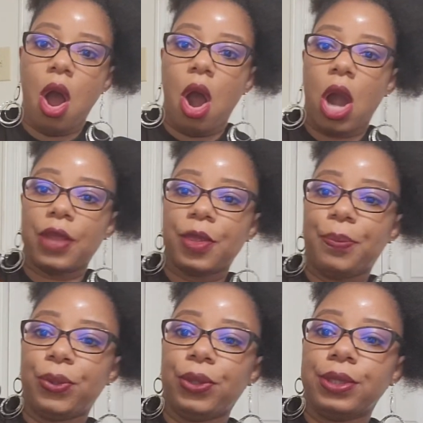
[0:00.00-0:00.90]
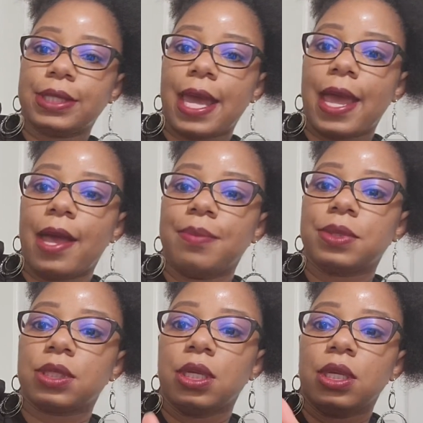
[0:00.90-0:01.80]
are the pull
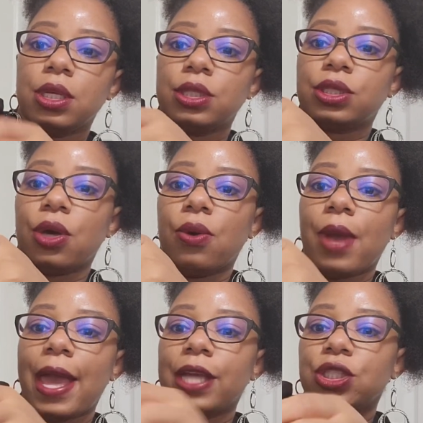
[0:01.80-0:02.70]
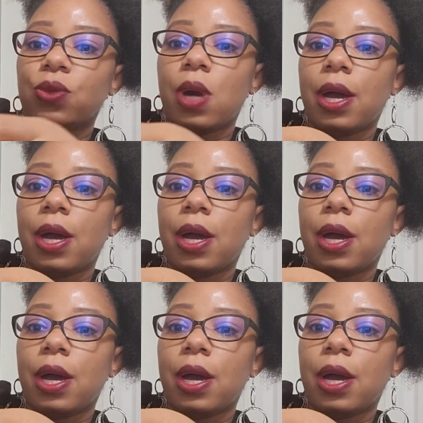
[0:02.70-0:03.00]
tabs. So as you all